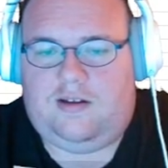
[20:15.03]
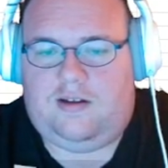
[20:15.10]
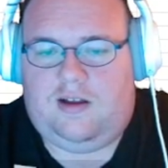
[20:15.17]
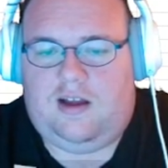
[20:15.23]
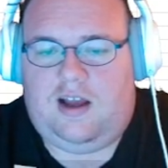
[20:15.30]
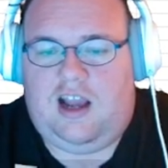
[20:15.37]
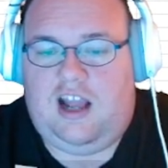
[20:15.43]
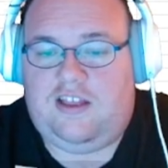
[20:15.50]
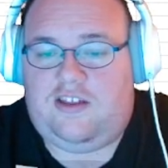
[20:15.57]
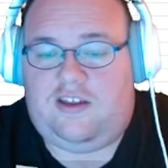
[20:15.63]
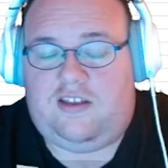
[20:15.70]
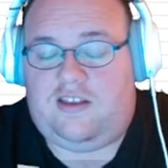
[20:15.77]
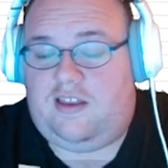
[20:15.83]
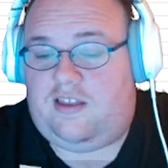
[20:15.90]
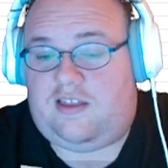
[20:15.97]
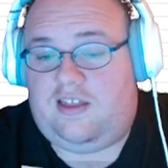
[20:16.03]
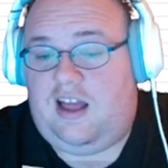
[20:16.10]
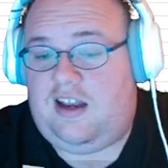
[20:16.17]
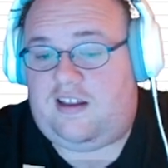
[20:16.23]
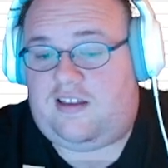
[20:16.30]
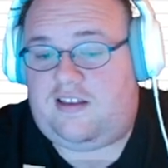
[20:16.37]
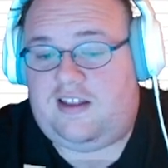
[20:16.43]
And she's not
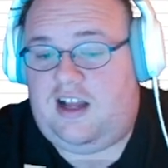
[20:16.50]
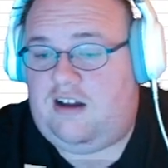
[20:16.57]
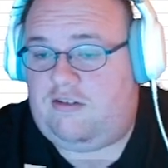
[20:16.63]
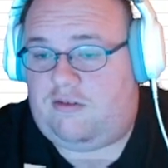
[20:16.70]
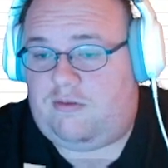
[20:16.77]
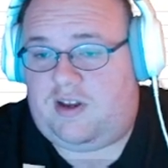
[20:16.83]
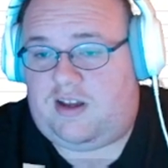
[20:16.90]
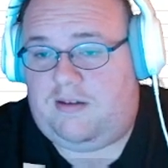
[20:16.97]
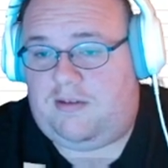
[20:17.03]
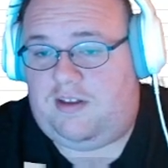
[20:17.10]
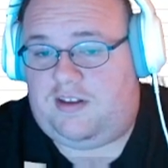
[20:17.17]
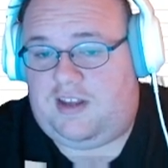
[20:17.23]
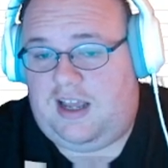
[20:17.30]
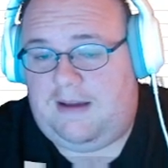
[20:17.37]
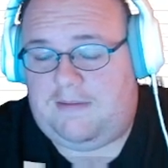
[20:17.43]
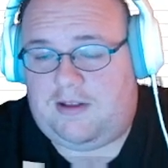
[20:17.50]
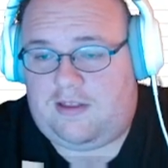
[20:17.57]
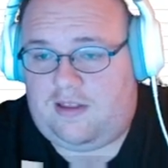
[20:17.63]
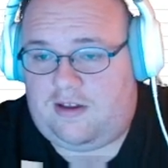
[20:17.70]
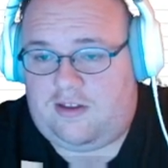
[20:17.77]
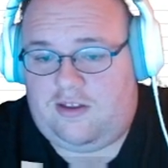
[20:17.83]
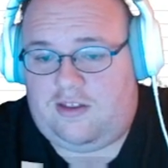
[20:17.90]
a slouch when it comes to damage.
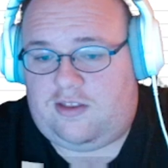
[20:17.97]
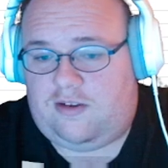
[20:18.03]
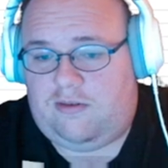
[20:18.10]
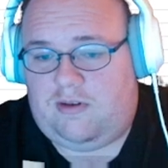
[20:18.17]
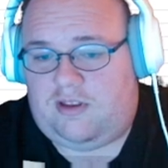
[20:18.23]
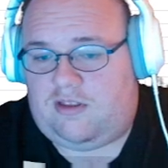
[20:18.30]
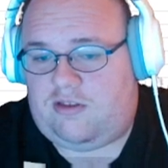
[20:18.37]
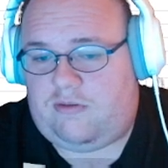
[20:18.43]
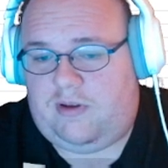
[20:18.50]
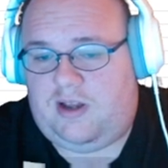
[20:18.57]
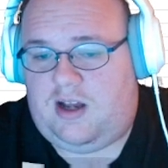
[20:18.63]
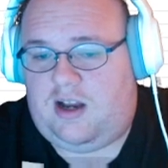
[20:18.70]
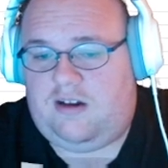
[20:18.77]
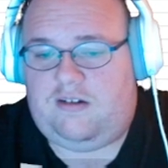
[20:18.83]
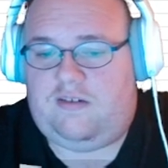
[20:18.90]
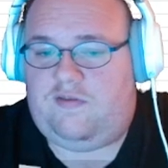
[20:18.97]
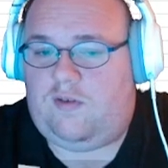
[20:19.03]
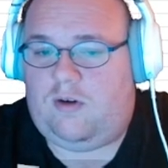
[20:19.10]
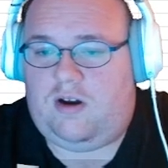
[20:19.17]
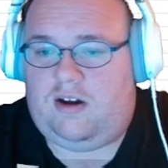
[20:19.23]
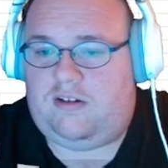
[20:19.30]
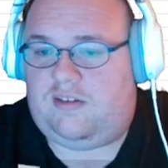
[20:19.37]
Like, she's doing 300,
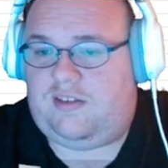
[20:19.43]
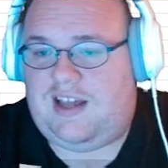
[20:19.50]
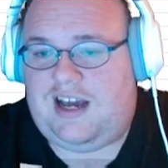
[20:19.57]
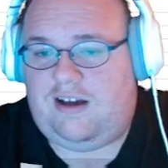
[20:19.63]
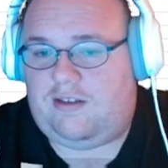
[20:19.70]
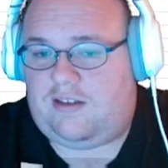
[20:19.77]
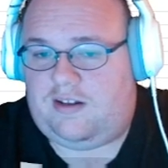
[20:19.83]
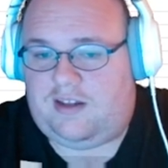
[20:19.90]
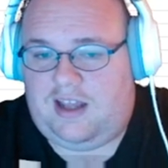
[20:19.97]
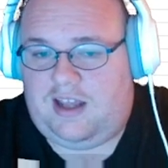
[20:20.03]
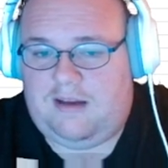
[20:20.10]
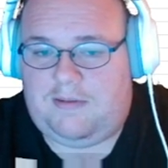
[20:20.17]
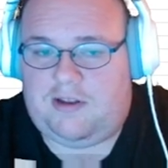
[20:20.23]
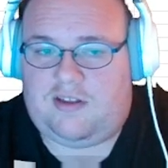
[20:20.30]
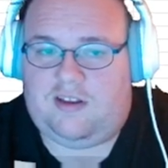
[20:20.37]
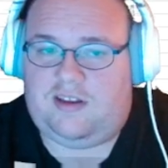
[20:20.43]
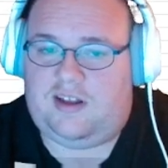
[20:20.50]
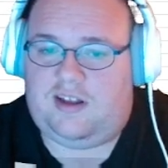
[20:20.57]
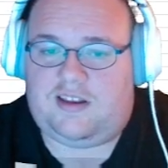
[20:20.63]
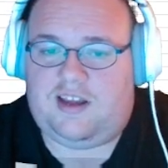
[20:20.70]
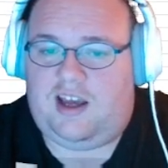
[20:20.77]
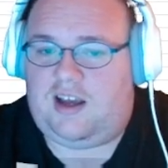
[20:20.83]
400,000 damage on the
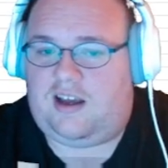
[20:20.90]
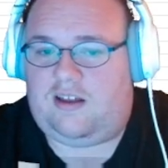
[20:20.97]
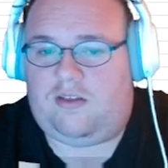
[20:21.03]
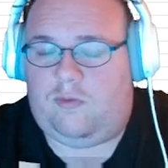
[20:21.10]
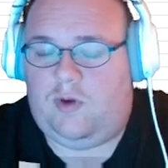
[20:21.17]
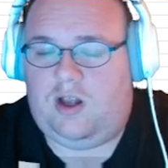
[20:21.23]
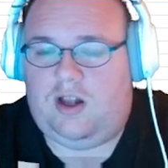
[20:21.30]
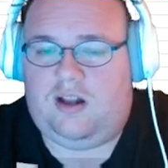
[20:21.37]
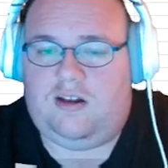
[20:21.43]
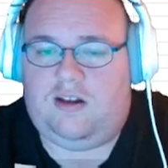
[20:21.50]
attack as well.